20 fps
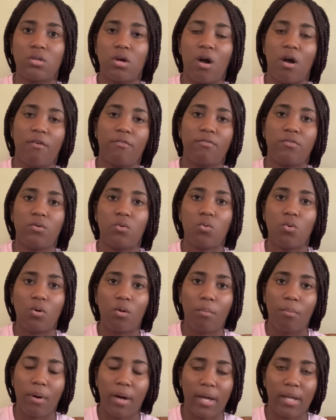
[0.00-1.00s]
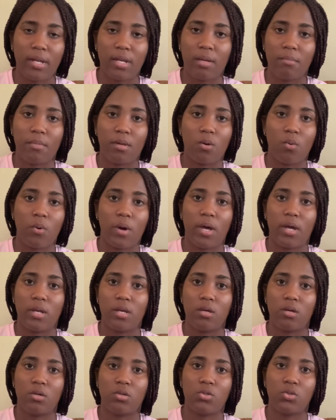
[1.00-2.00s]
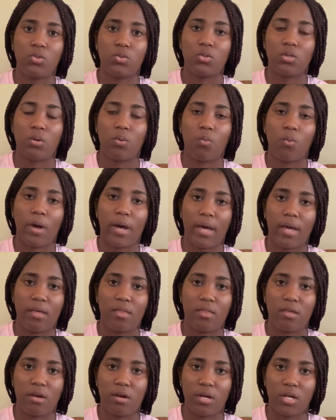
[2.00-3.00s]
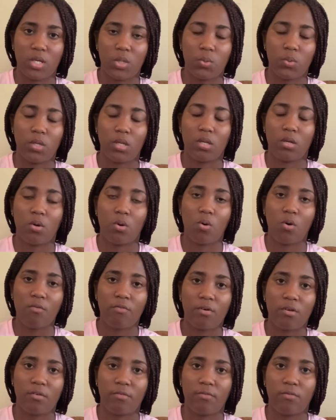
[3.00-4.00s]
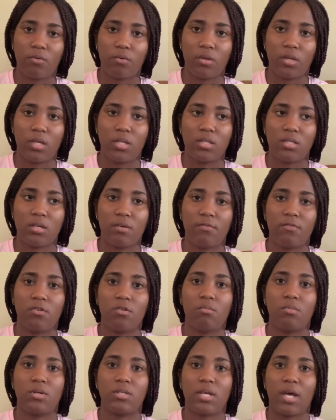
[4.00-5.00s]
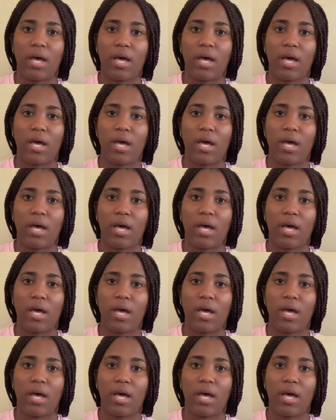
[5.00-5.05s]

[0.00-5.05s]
of the pandemic while they're doing the over the phone interview, but